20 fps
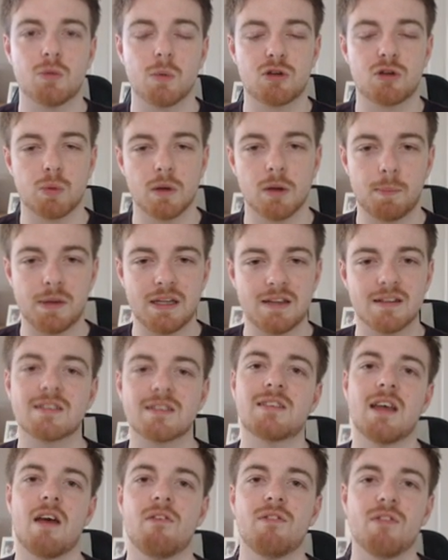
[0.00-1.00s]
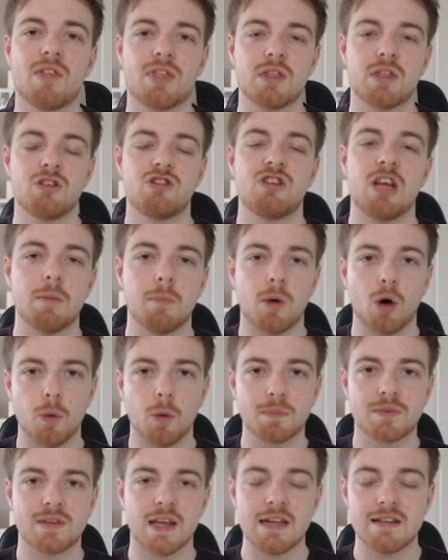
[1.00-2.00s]
which will be the 7th gym
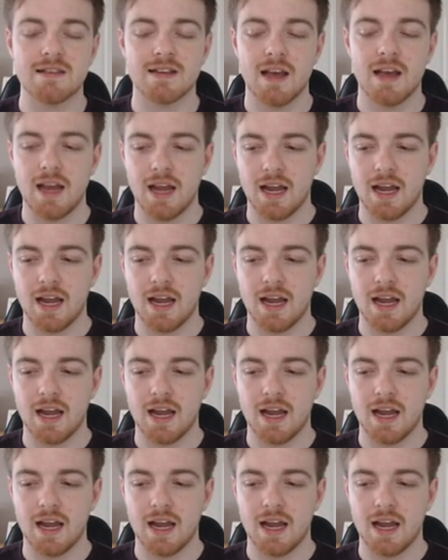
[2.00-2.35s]
update.